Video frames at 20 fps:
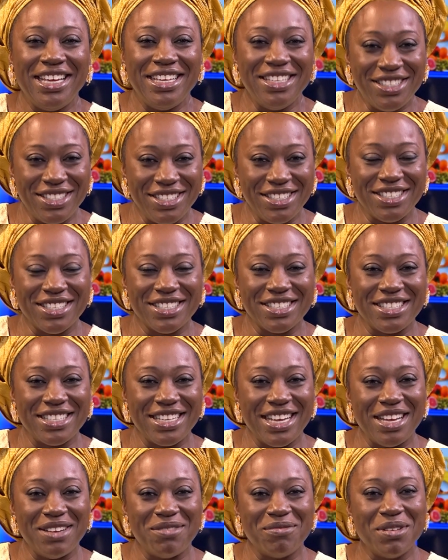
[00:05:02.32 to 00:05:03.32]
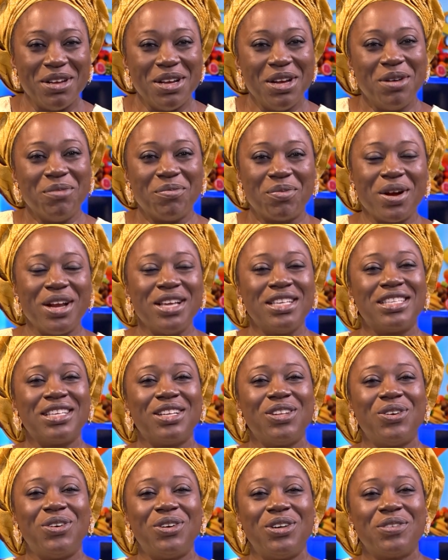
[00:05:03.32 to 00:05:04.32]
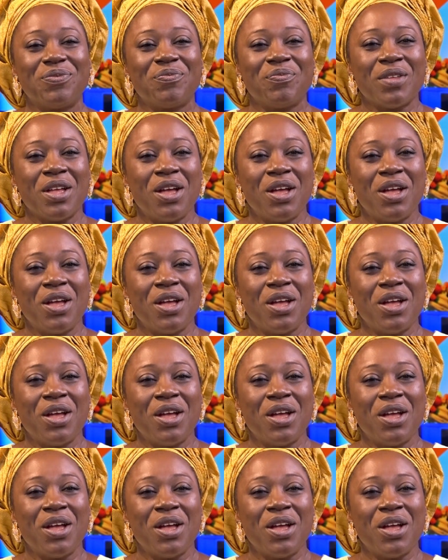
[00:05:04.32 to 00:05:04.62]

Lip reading: in Jesus' name. Praise the Lord.